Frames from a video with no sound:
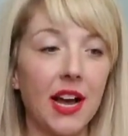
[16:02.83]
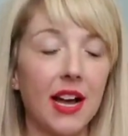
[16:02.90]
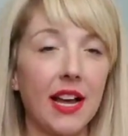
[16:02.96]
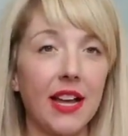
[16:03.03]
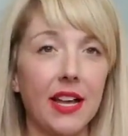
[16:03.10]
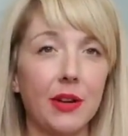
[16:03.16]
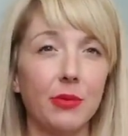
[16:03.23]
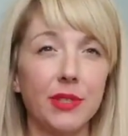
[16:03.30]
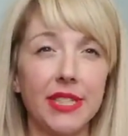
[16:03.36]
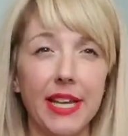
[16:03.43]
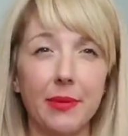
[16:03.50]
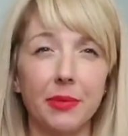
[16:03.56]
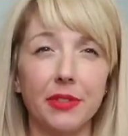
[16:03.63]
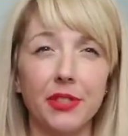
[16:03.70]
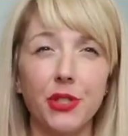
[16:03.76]
I was
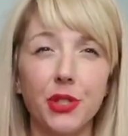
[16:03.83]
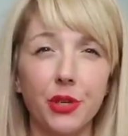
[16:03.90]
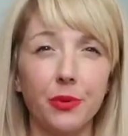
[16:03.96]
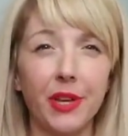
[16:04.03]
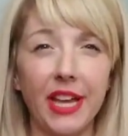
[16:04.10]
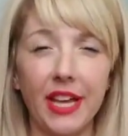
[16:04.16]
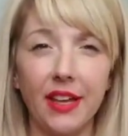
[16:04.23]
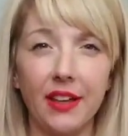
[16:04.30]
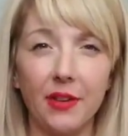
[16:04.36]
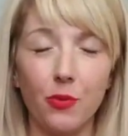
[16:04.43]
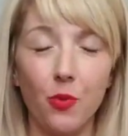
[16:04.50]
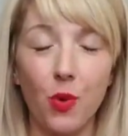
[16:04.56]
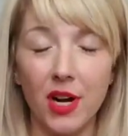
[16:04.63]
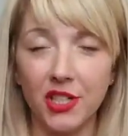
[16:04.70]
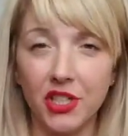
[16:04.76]
able to
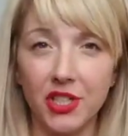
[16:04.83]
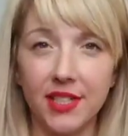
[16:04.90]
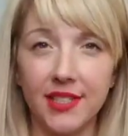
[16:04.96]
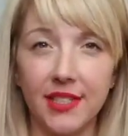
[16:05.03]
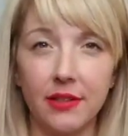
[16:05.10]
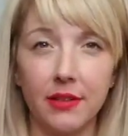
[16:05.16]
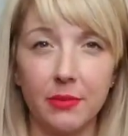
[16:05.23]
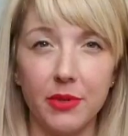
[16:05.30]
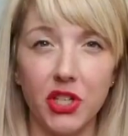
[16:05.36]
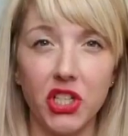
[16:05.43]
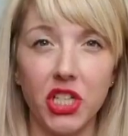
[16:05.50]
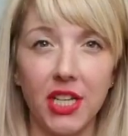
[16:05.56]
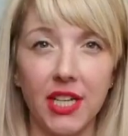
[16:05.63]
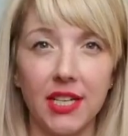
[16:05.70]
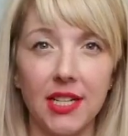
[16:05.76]
wash this in the
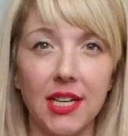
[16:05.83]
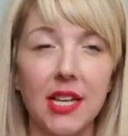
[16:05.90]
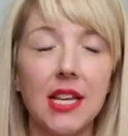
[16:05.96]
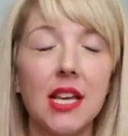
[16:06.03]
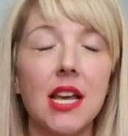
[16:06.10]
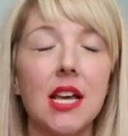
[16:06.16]
machine